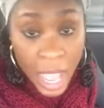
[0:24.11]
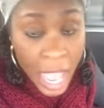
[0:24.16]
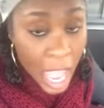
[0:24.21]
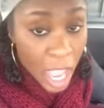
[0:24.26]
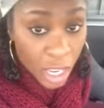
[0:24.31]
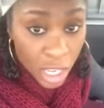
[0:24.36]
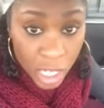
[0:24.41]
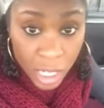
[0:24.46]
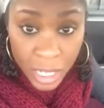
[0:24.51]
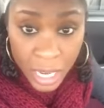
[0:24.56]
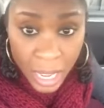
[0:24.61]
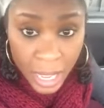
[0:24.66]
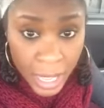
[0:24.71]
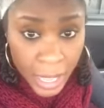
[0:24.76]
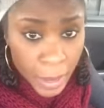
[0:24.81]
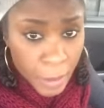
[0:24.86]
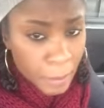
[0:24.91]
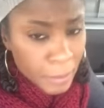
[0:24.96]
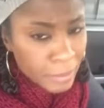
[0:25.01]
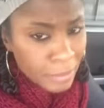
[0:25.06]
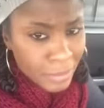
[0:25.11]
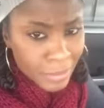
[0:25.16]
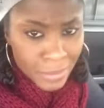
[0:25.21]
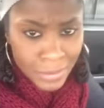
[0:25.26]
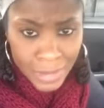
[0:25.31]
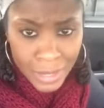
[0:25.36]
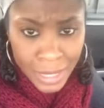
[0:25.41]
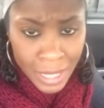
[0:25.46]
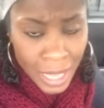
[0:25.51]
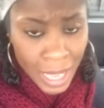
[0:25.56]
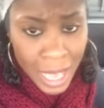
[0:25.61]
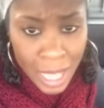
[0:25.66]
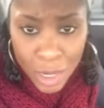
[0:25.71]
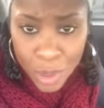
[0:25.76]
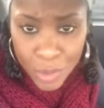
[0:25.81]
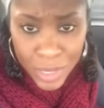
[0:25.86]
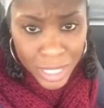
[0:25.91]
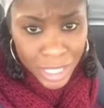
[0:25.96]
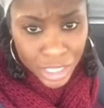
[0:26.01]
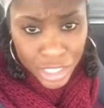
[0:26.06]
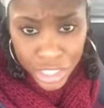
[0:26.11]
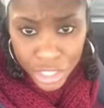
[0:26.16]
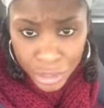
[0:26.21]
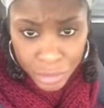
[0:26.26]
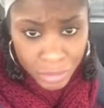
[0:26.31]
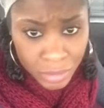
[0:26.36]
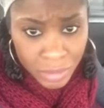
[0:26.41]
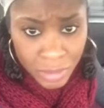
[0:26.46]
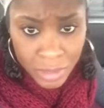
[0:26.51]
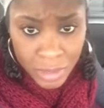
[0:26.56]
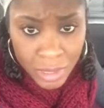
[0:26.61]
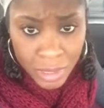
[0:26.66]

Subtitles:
how good I am, I don't need you.